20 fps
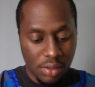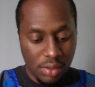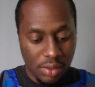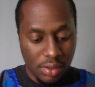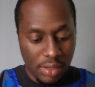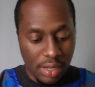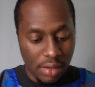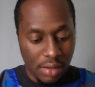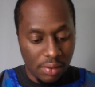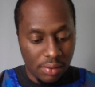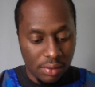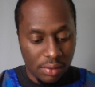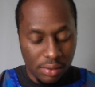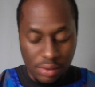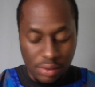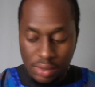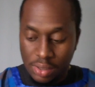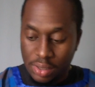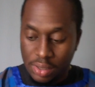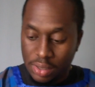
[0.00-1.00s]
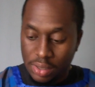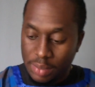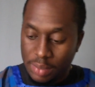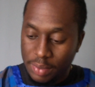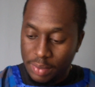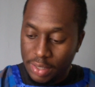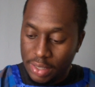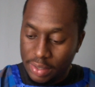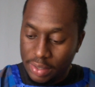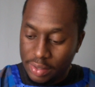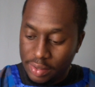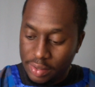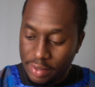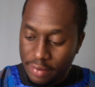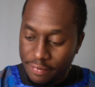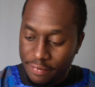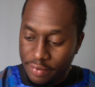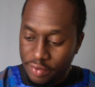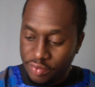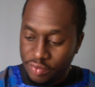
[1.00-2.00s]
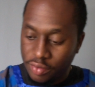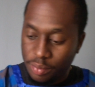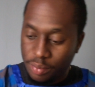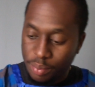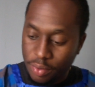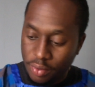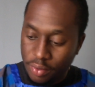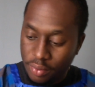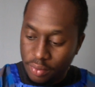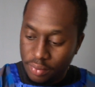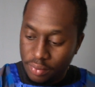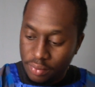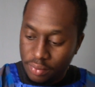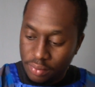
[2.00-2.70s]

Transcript: Now, let me get the definition of peril.